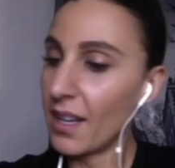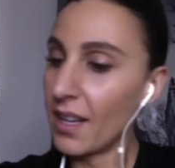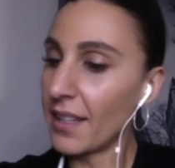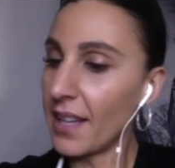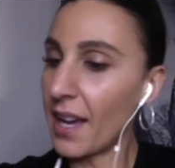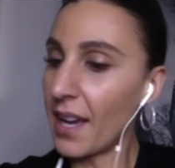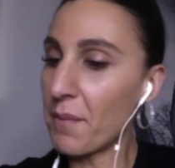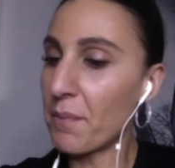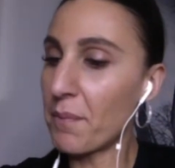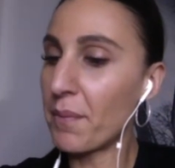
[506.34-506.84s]

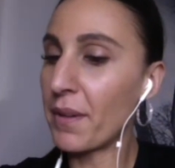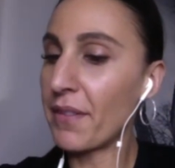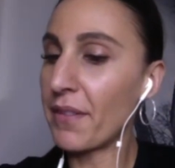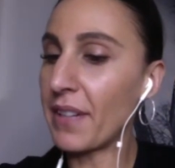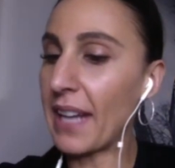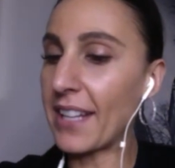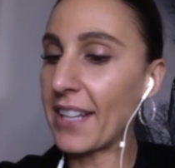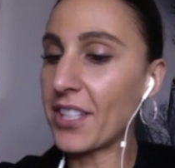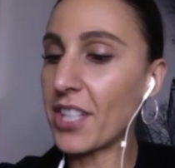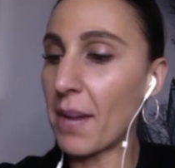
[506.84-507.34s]
Yeah, bit of
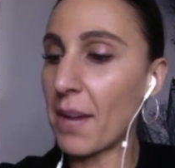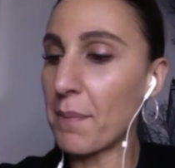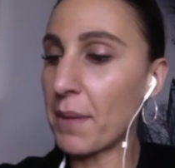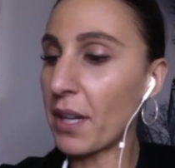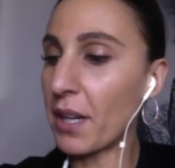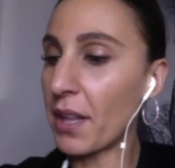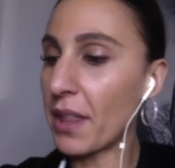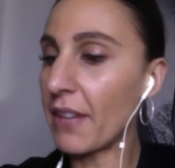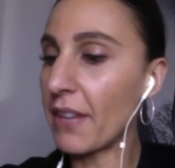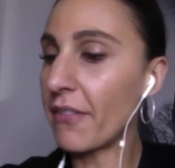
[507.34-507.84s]
an age gap, but
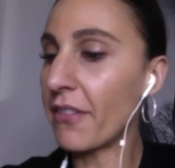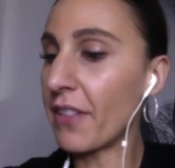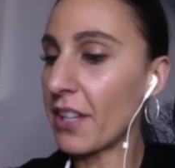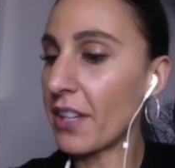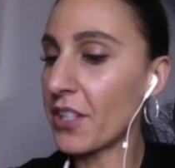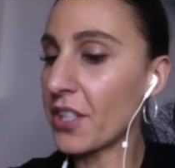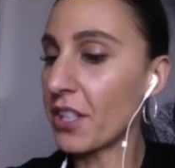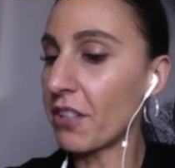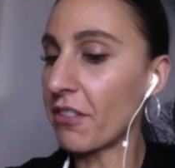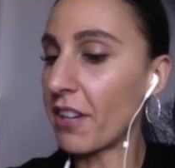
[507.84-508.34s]
I think for
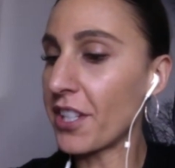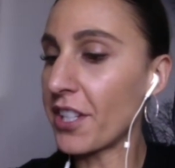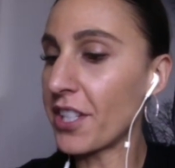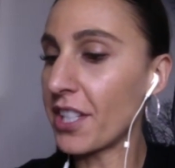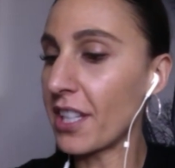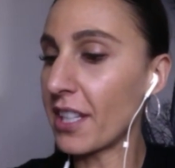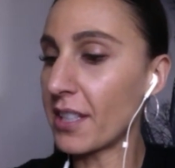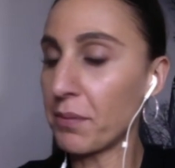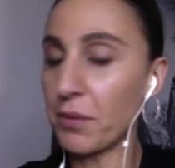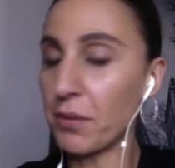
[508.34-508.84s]
that
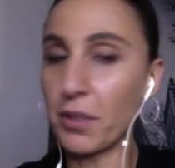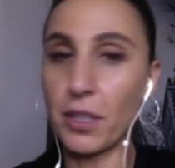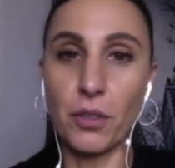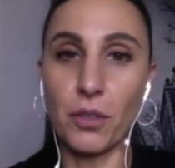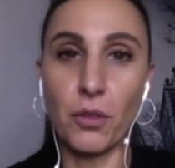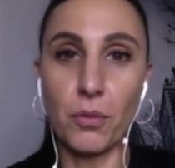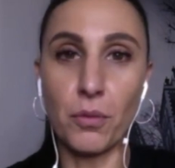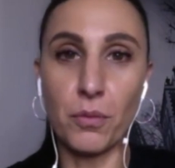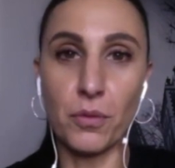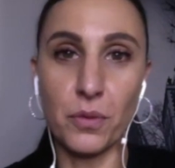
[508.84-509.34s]
generation, that's pretty
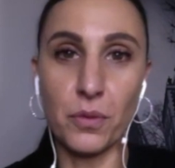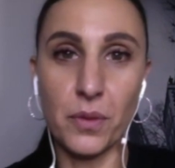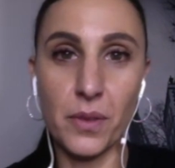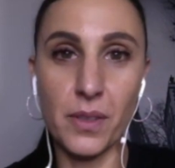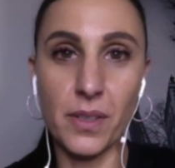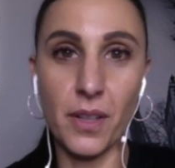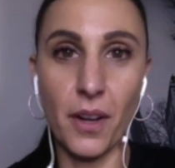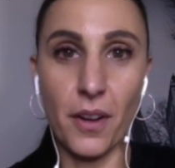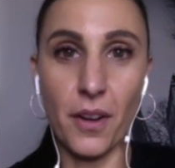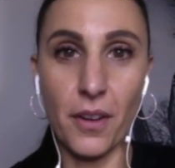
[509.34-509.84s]
normal.
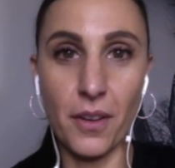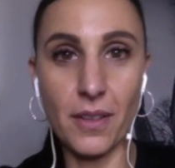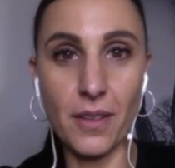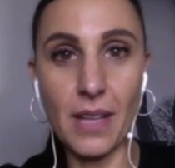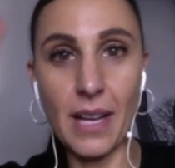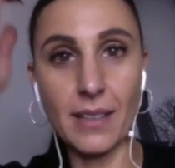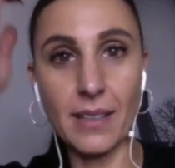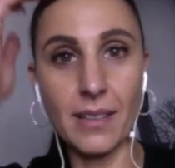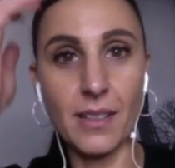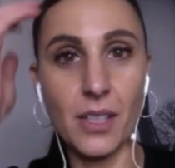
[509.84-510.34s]
So
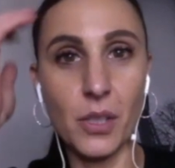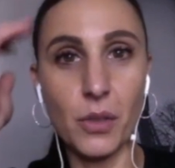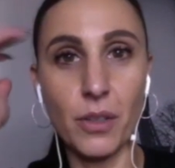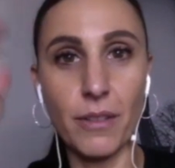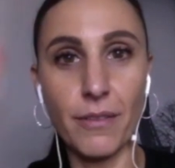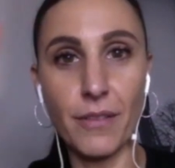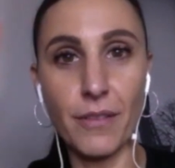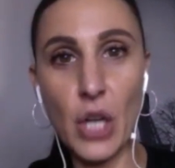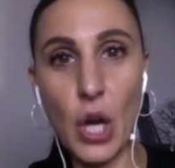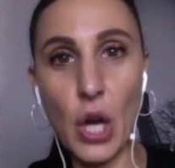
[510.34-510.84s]
that sort
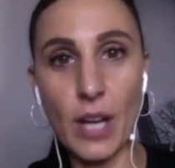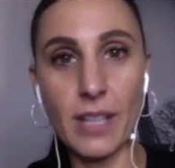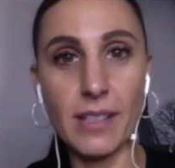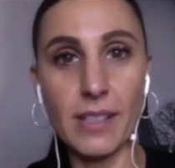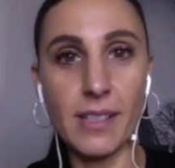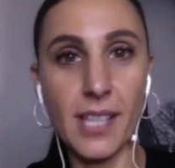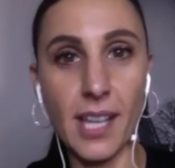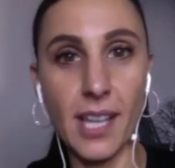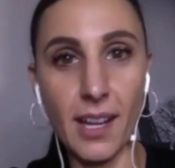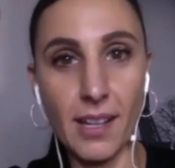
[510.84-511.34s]
of 9,
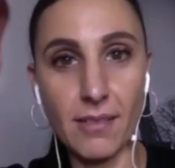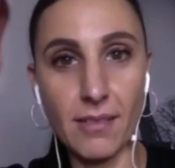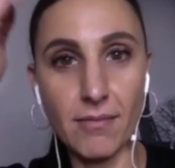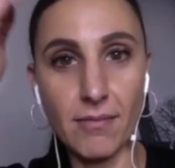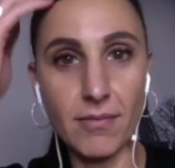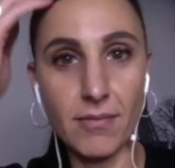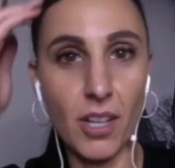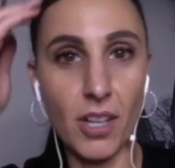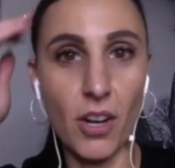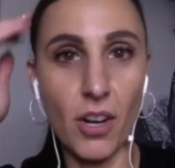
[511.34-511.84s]

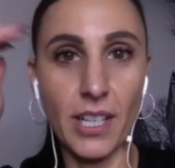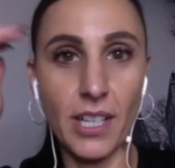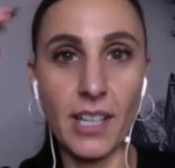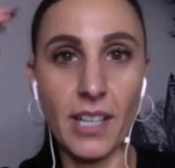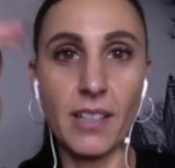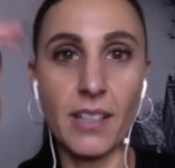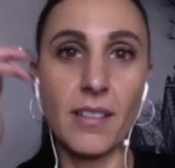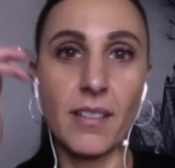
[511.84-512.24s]
10 kind of